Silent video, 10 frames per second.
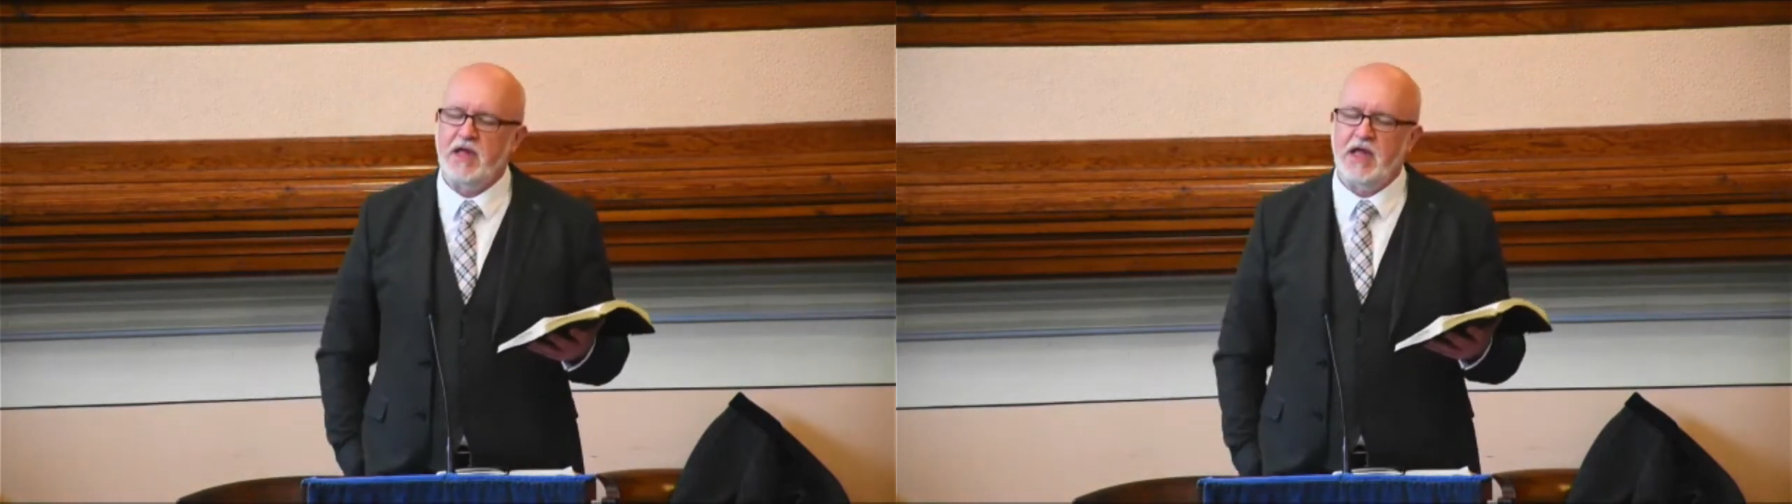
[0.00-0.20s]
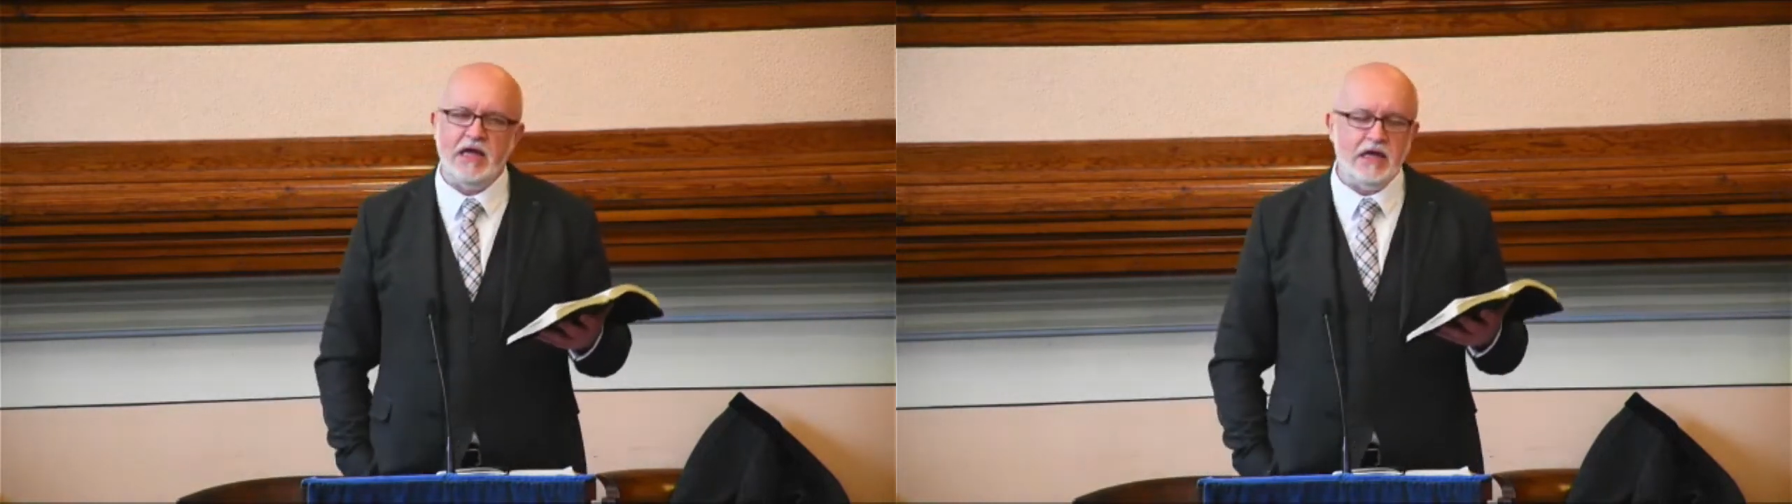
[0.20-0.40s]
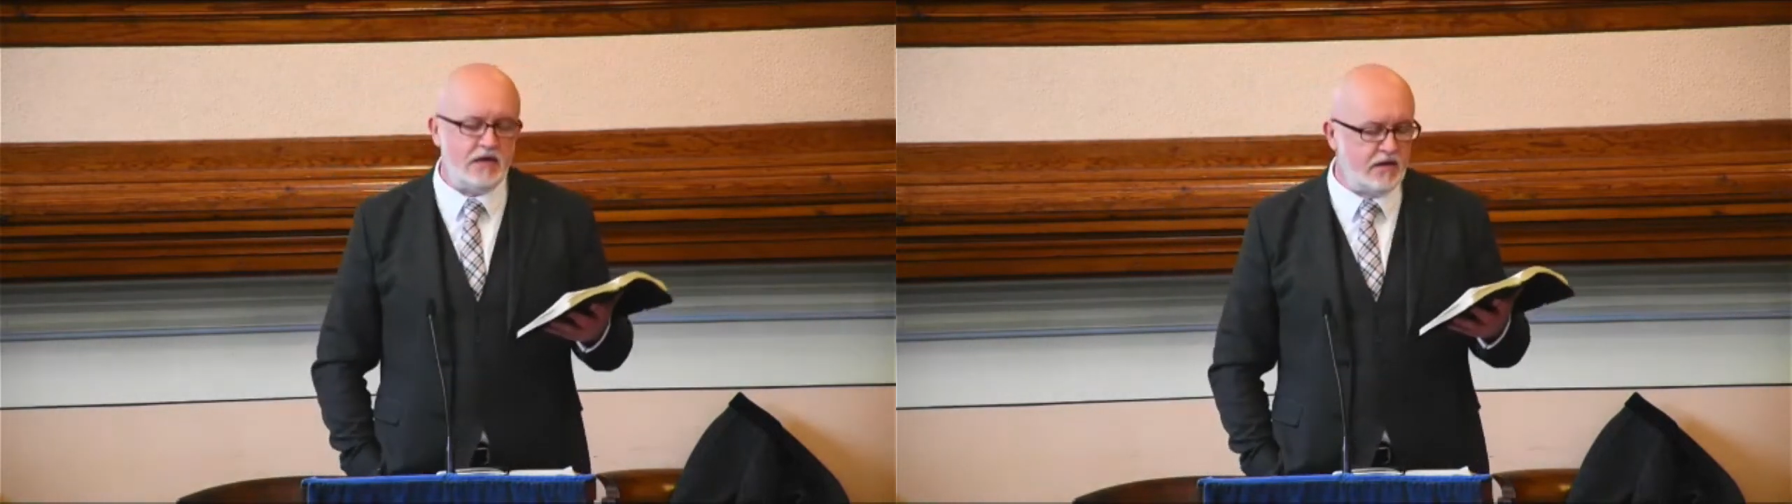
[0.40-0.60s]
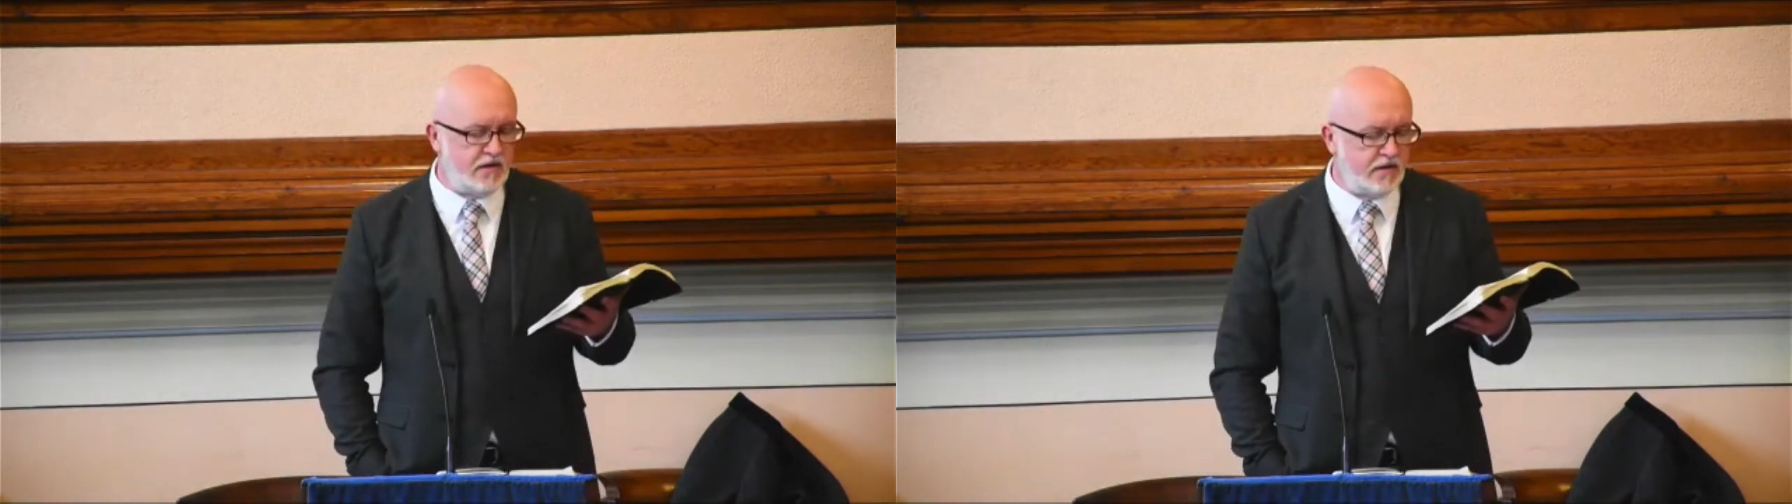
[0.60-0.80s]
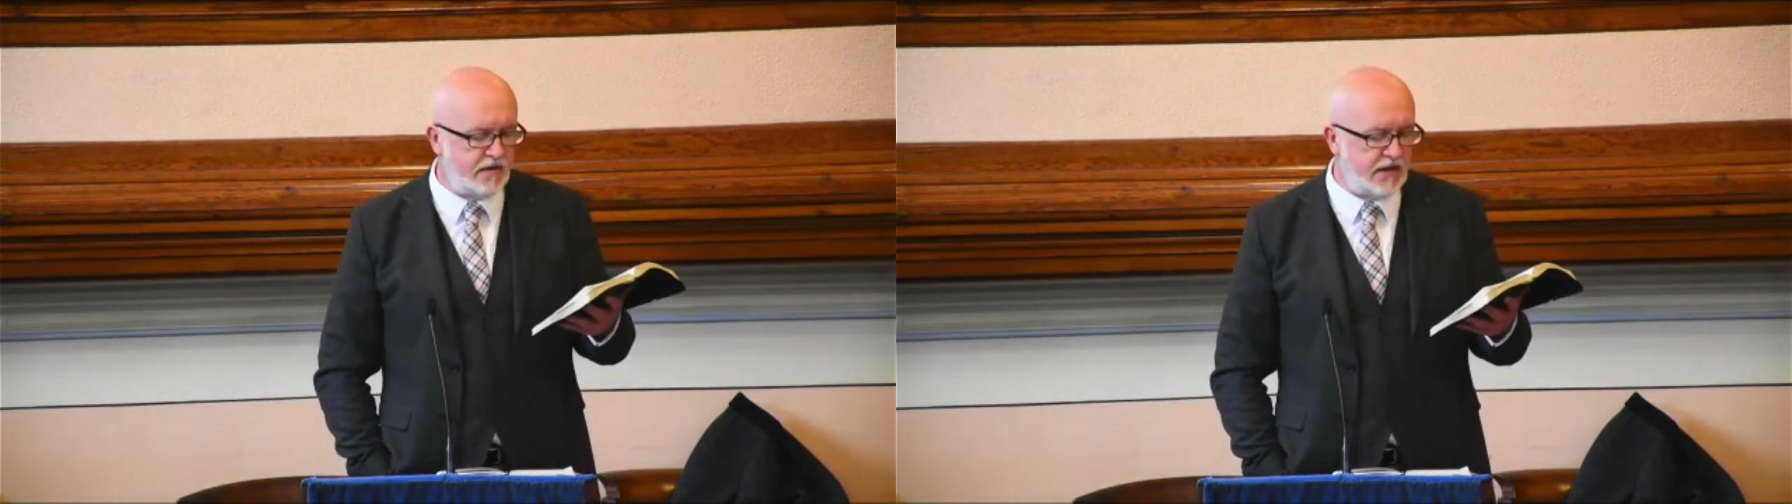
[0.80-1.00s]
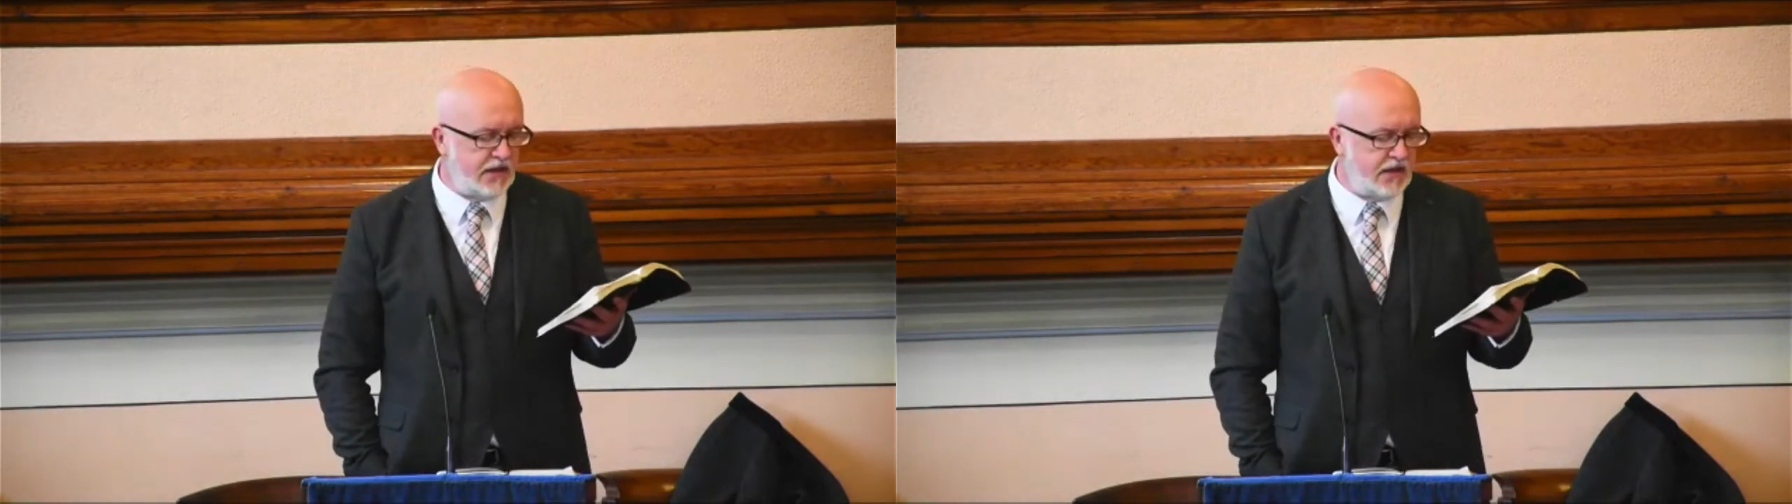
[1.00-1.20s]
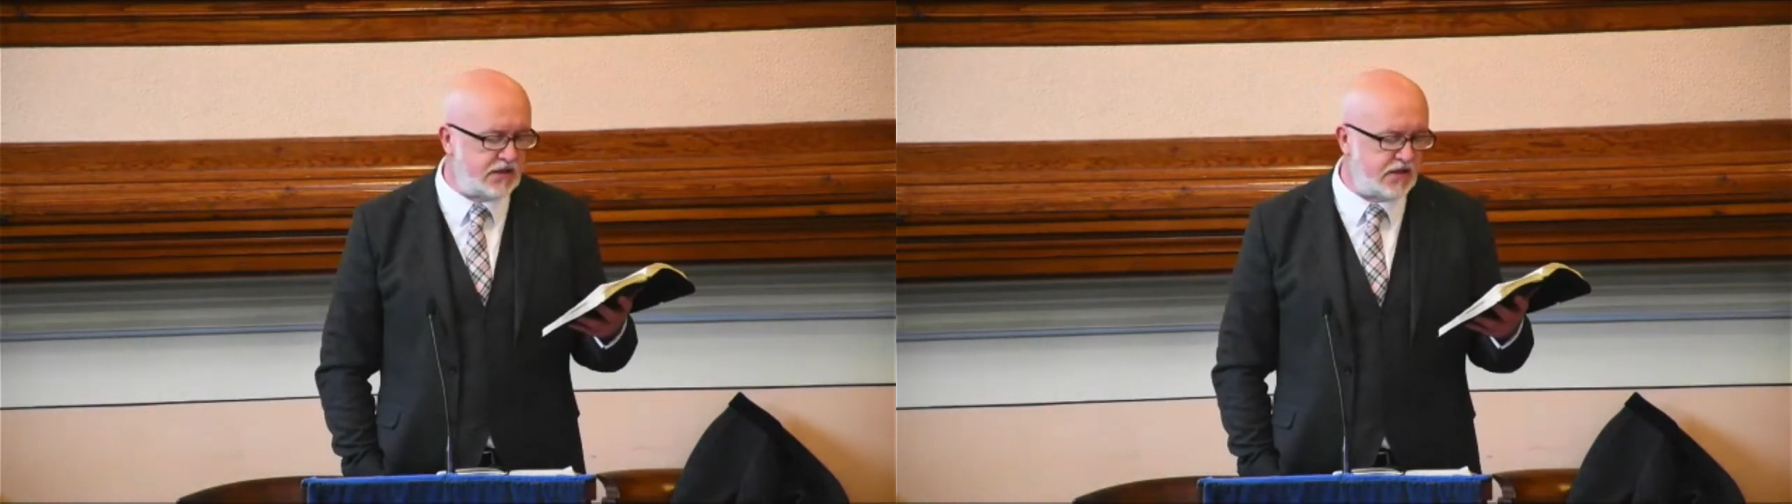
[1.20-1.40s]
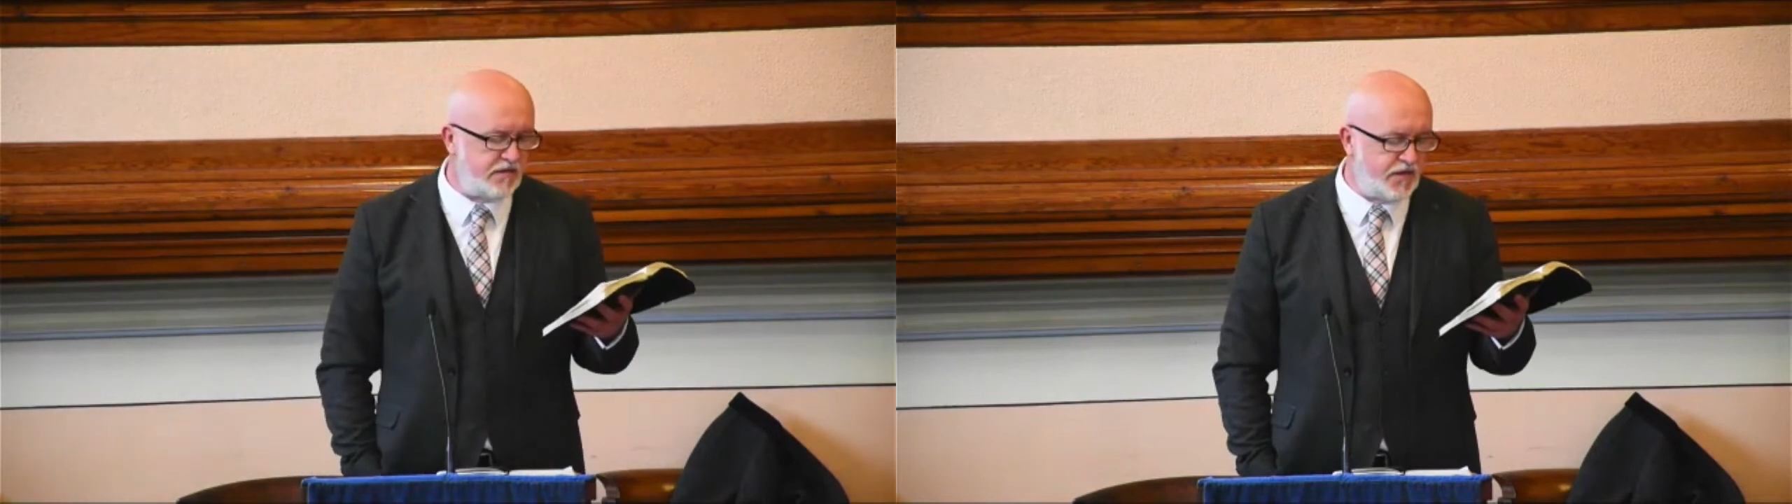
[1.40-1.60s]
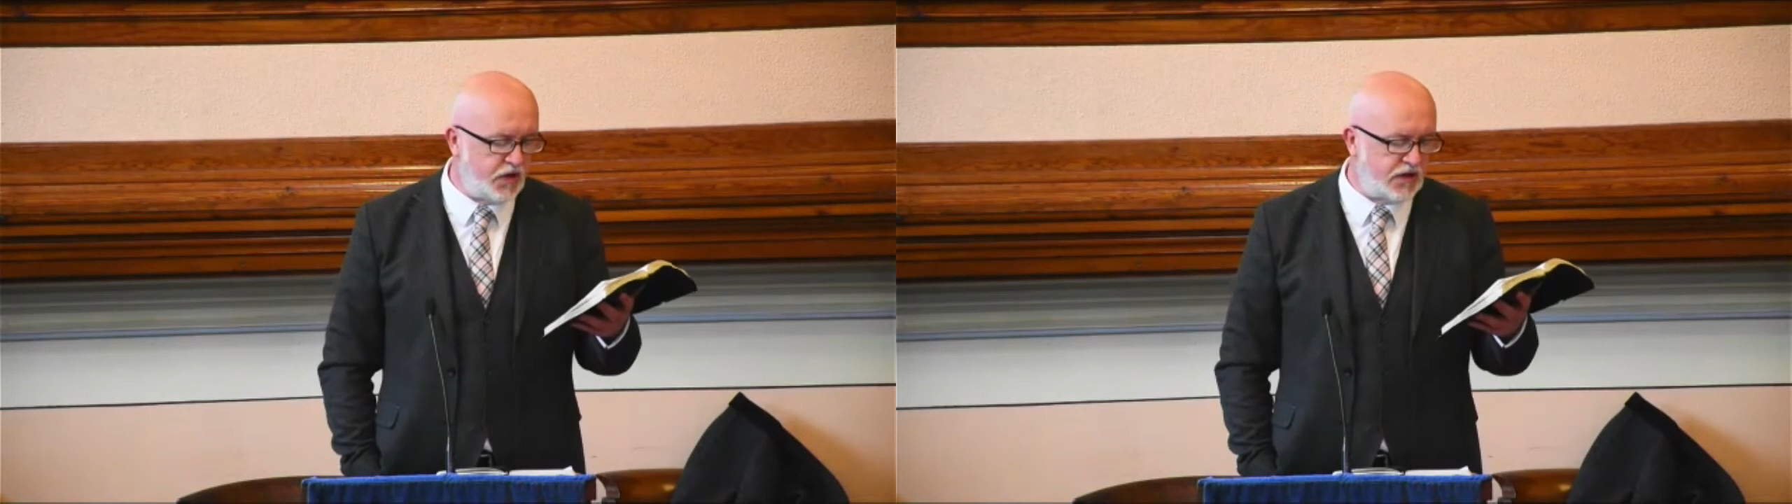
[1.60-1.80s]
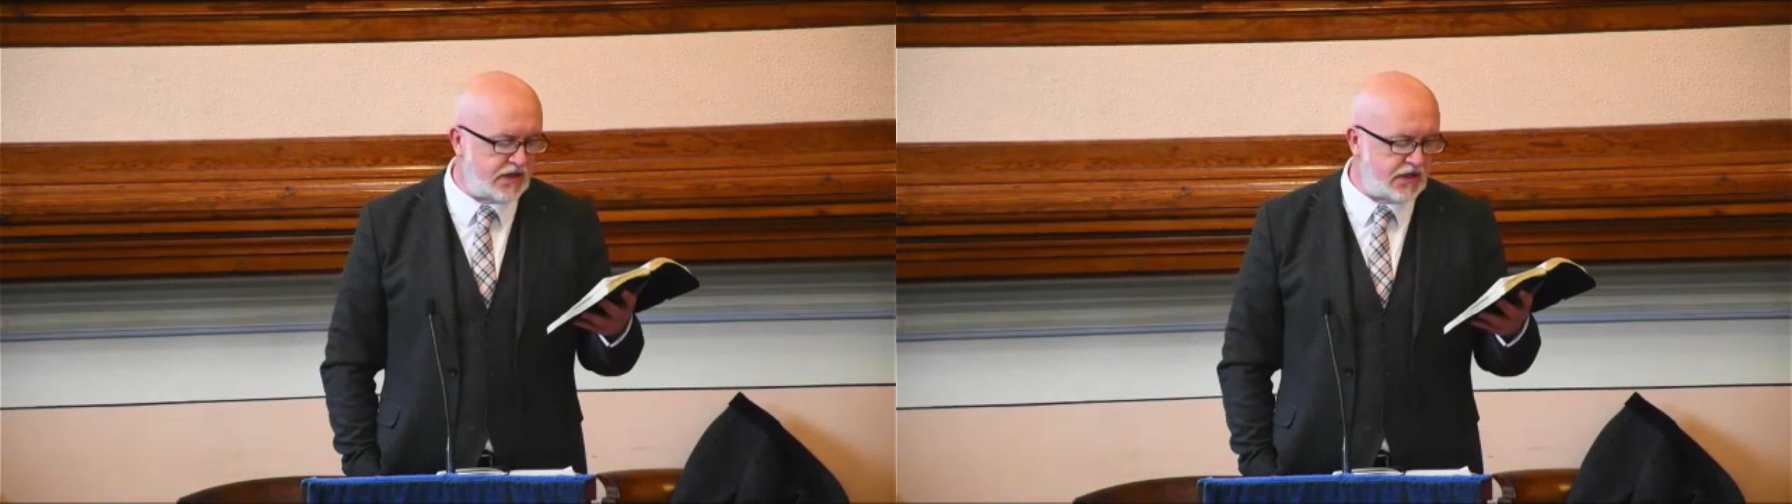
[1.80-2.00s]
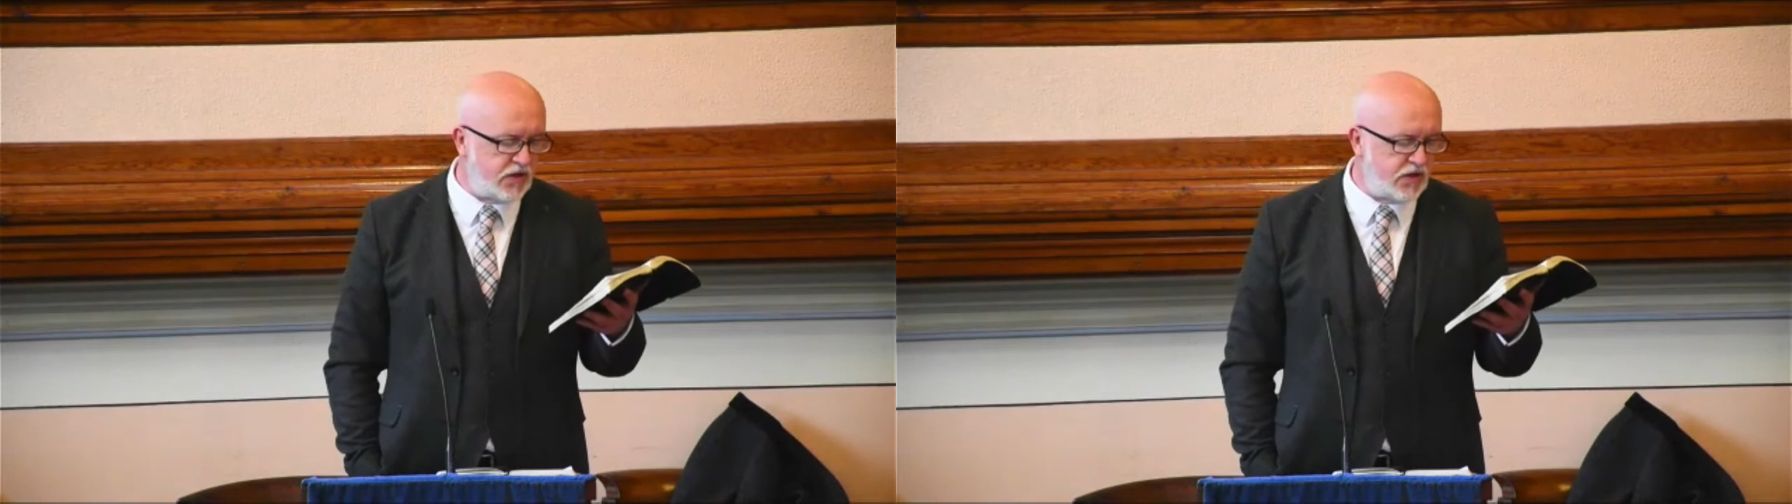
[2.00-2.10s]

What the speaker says: in these verses.